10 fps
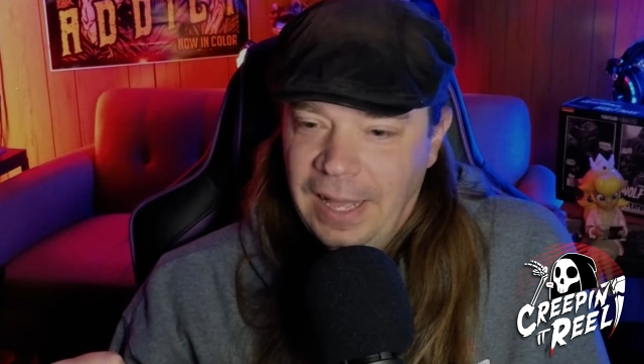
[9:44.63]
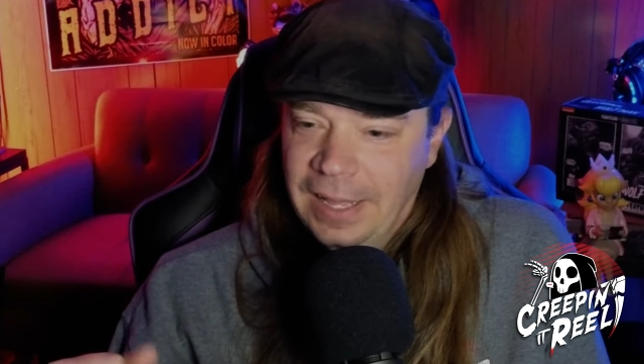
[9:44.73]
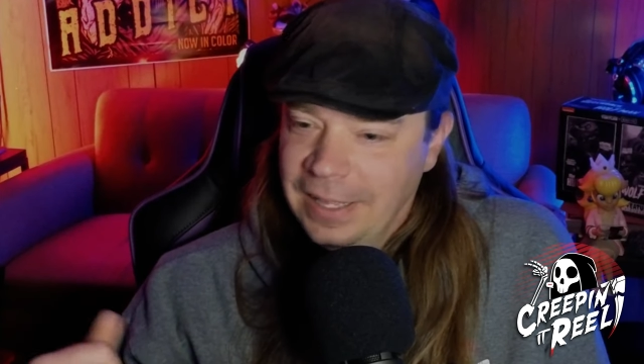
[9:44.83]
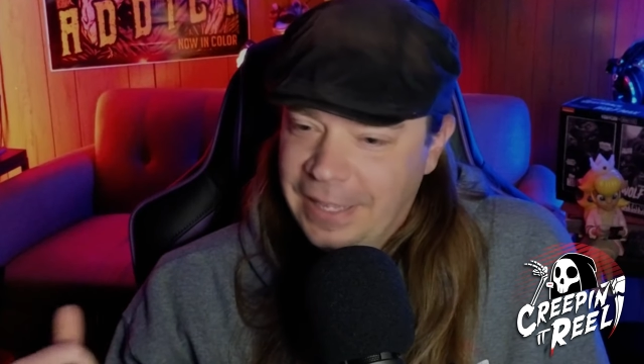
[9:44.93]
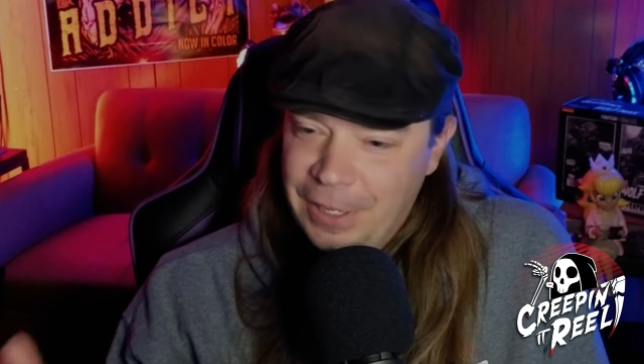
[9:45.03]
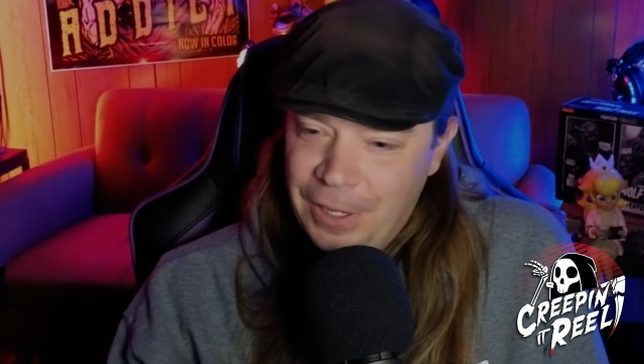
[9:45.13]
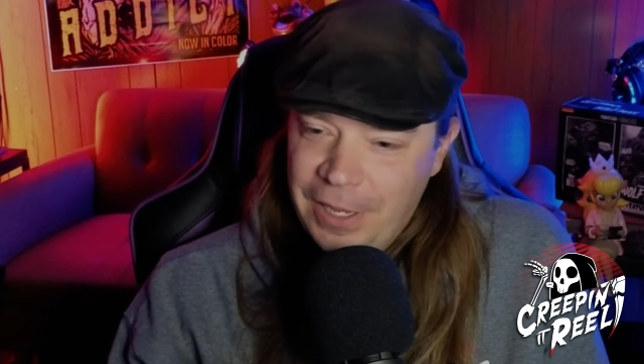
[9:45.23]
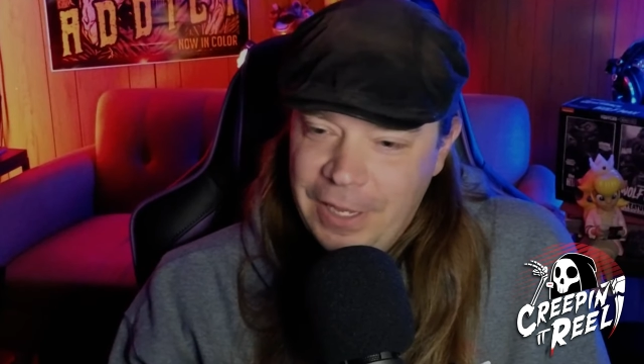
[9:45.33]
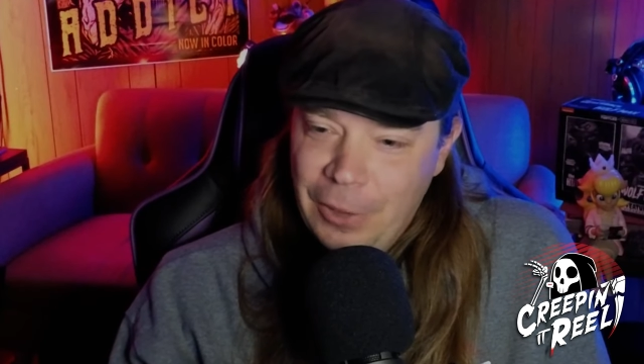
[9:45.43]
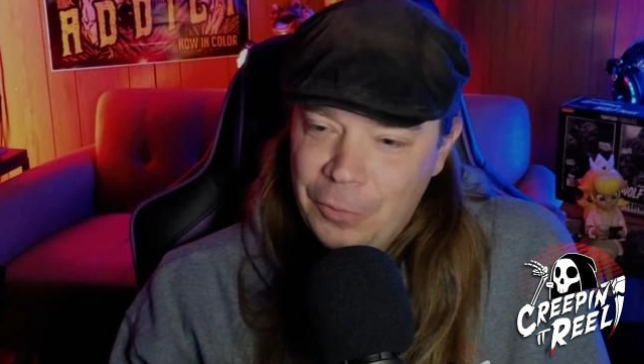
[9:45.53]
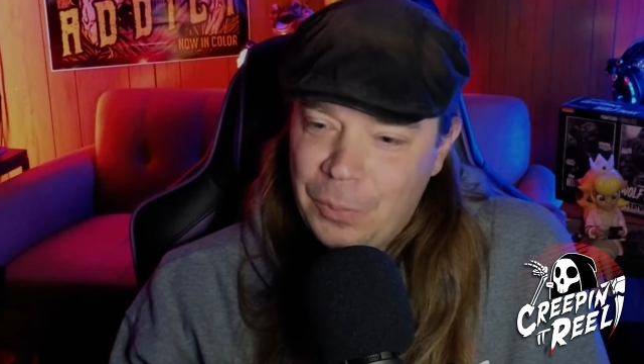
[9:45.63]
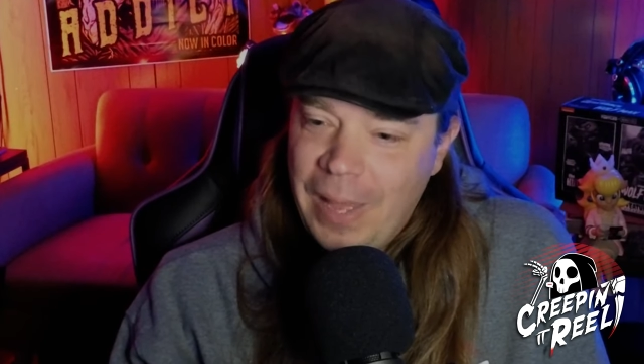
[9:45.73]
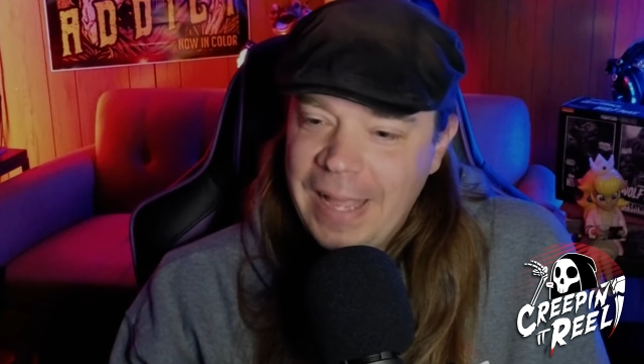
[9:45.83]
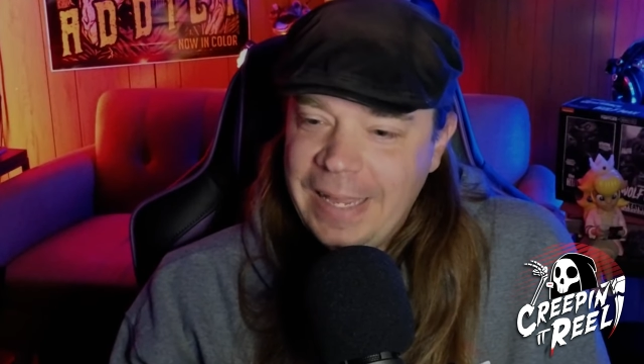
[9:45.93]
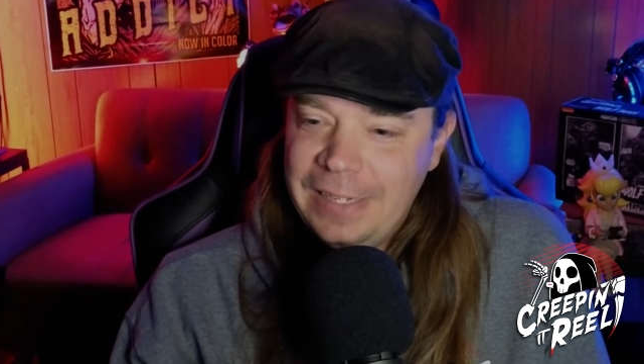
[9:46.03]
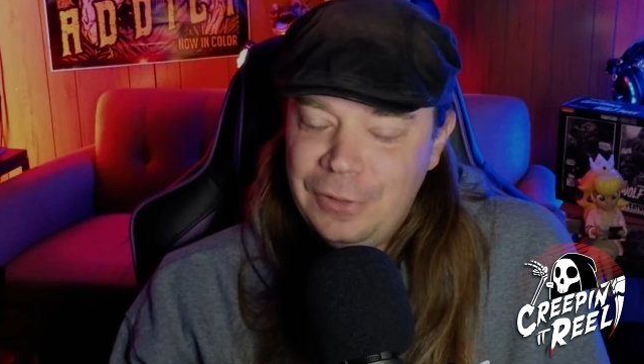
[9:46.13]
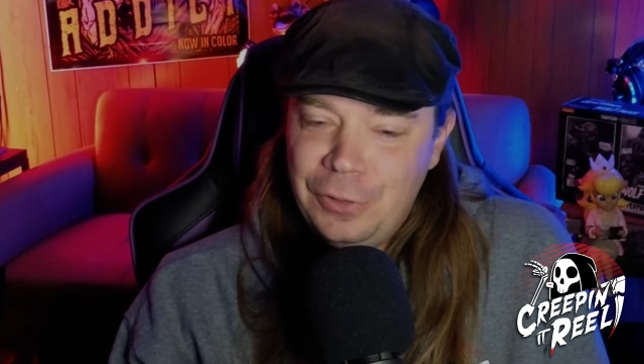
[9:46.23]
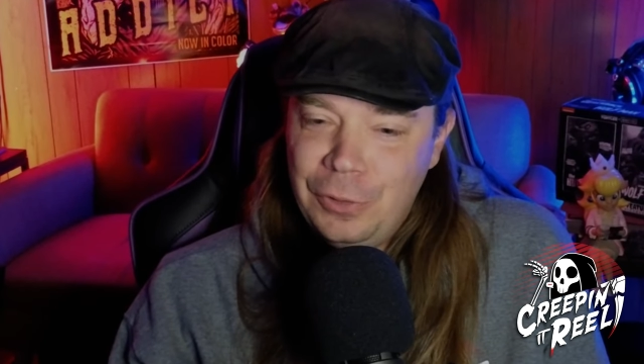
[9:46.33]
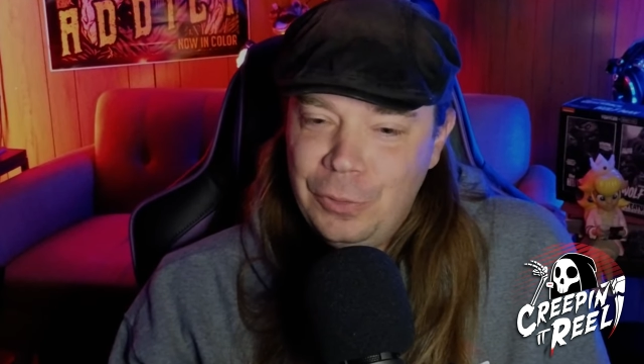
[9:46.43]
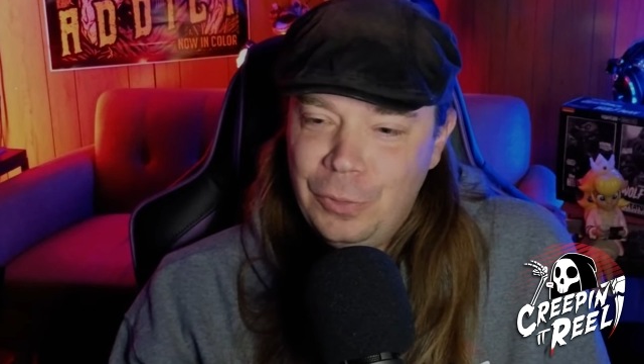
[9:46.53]
He goes back
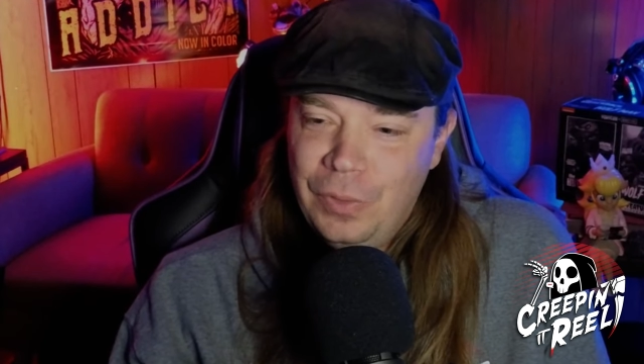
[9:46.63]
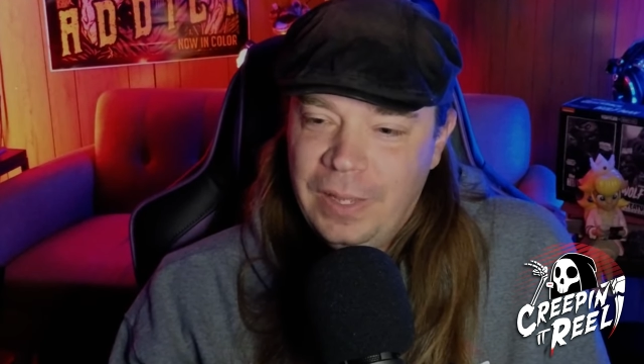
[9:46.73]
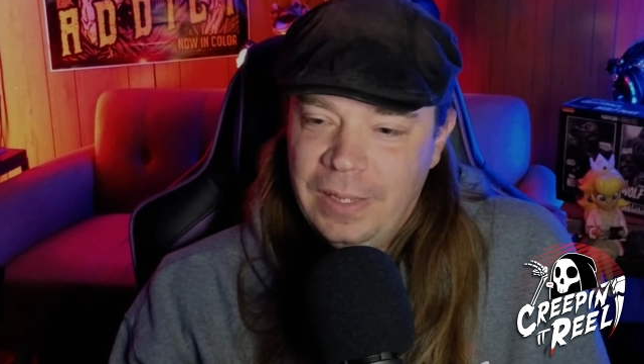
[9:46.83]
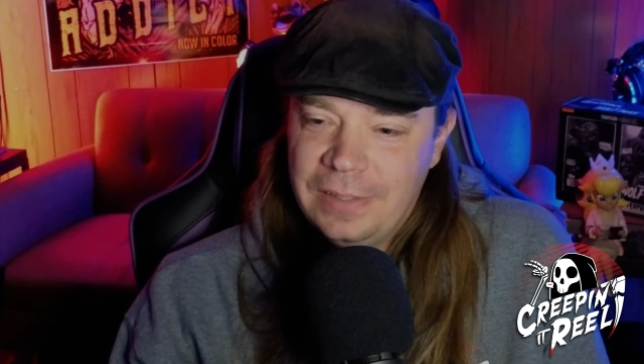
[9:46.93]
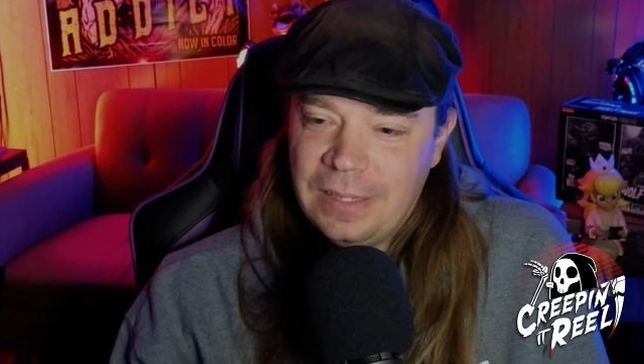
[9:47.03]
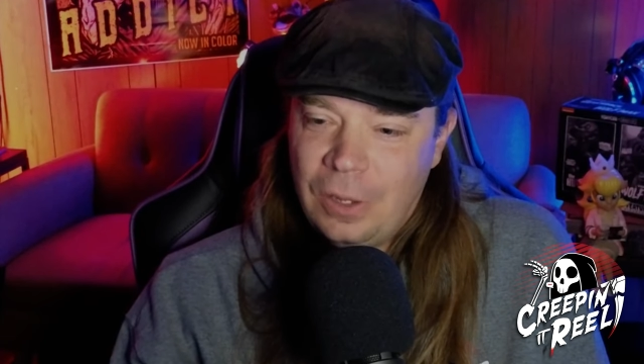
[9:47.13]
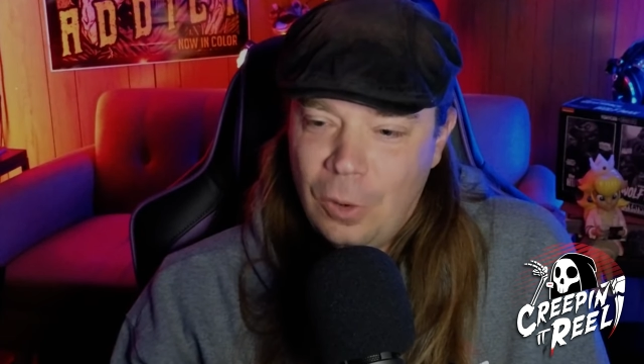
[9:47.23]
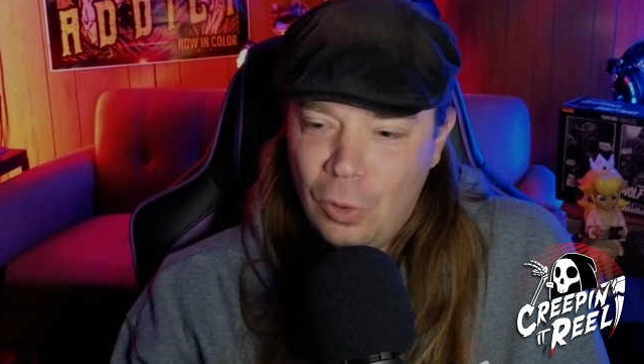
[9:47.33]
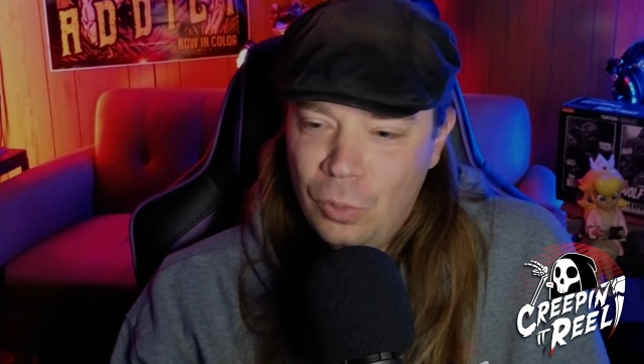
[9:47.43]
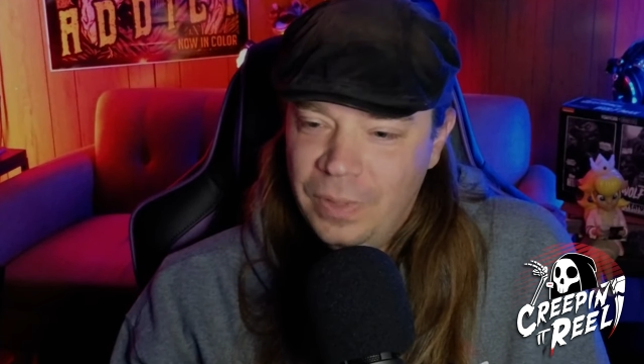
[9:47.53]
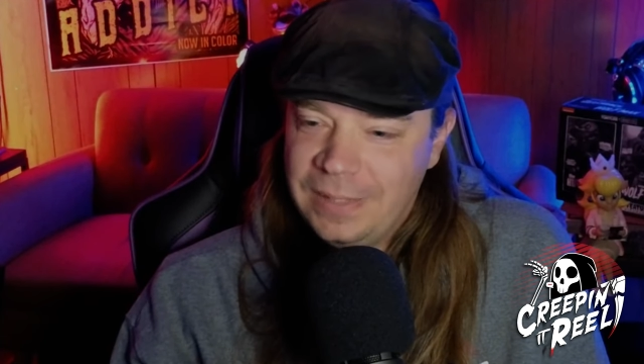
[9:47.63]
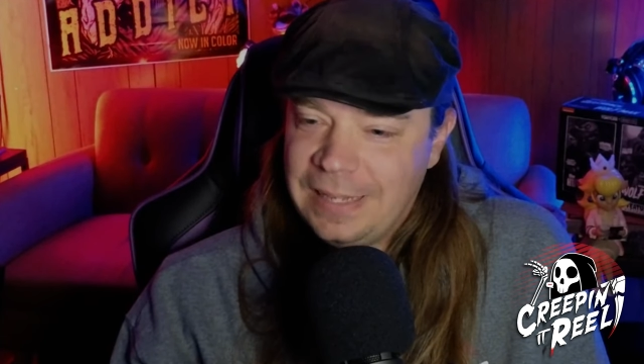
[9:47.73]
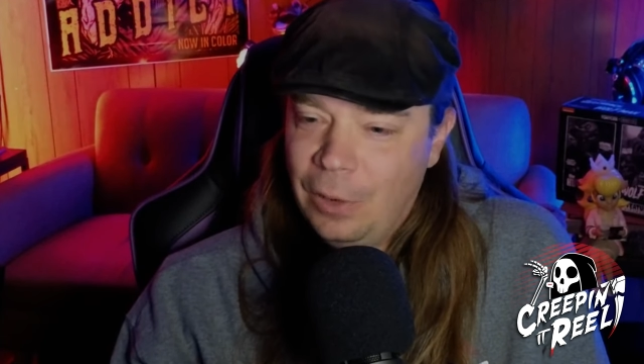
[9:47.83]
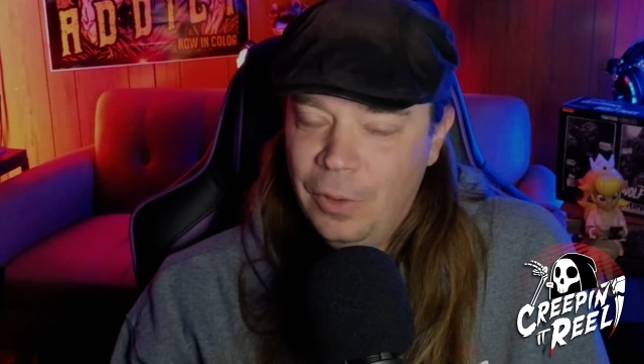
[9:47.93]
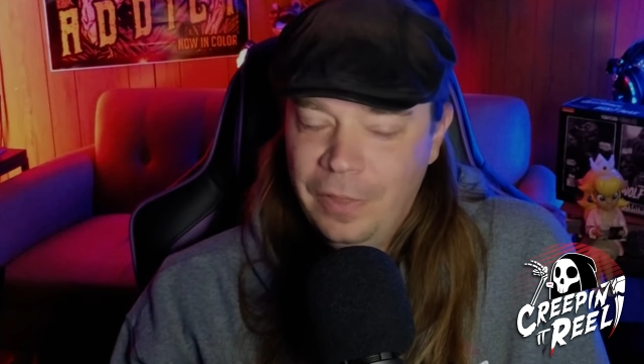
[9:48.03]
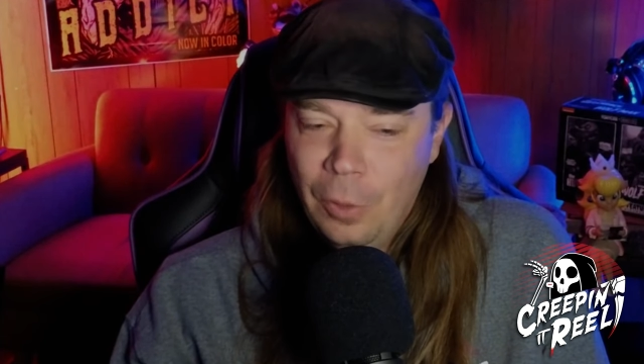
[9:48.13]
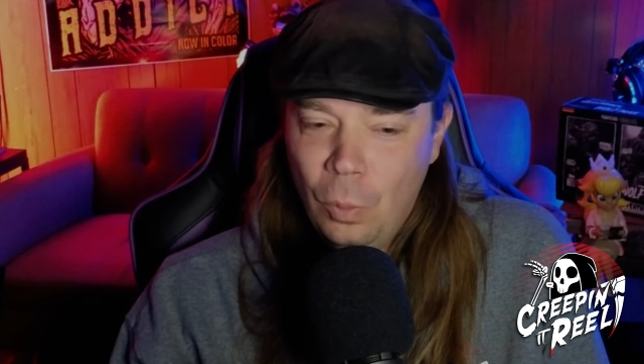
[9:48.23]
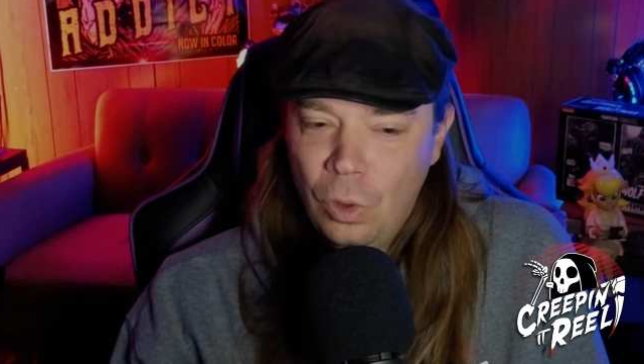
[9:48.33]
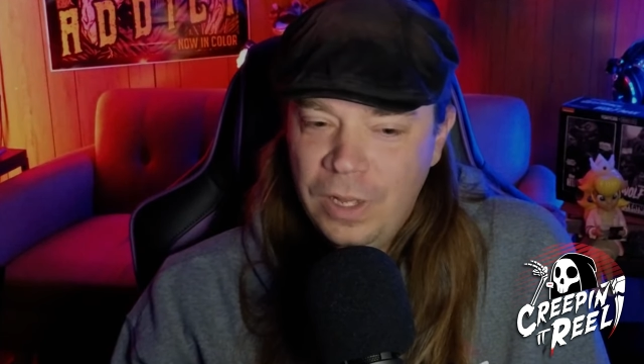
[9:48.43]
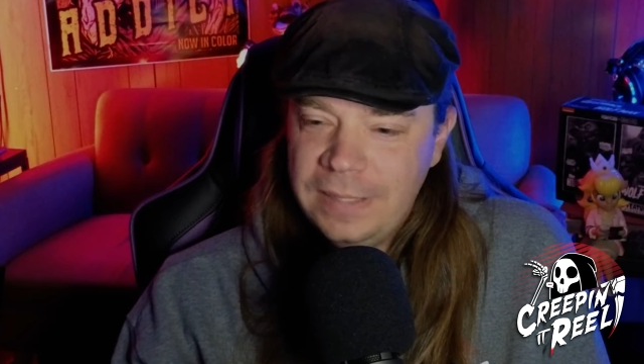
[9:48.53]
into his home that's out in the
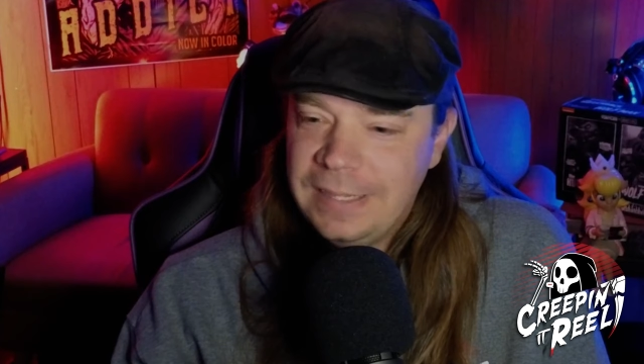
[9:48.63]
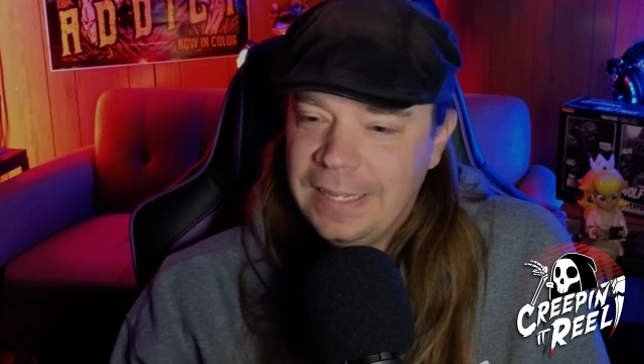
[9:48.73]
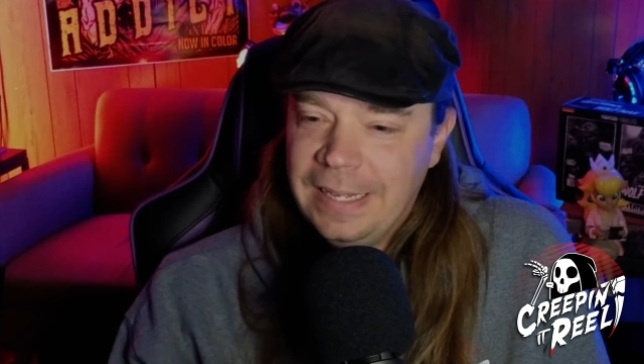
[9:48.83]
woods.